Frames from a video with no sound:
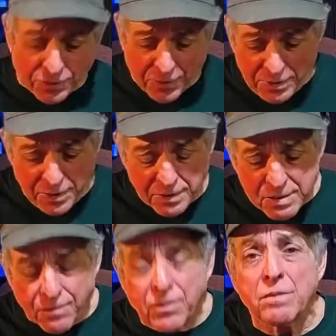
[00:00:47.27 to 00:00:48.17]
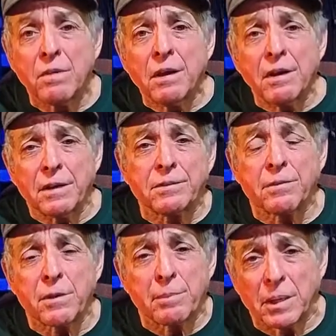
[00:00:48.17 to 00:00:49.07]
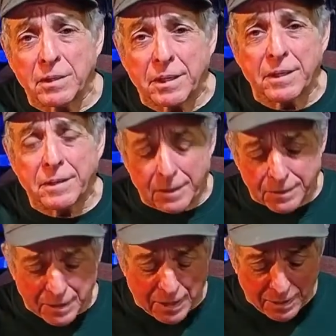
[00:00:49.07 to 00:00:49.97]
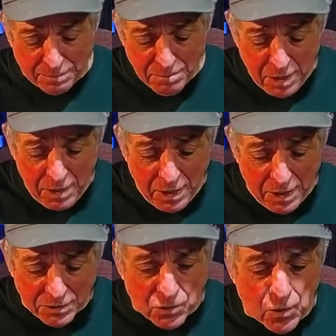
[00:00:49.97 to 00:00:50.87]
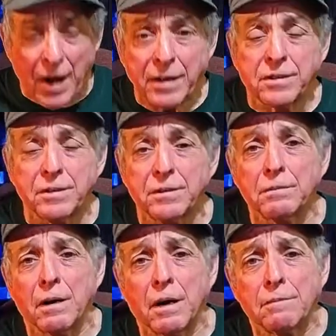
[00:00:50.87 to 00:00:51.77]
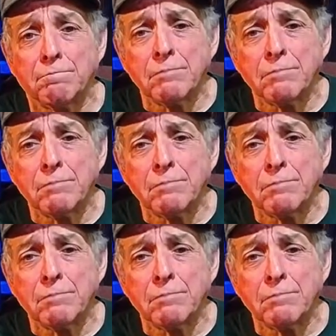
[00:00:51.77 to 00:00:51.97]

that they didn't even enter the building and uh, and try to, uh,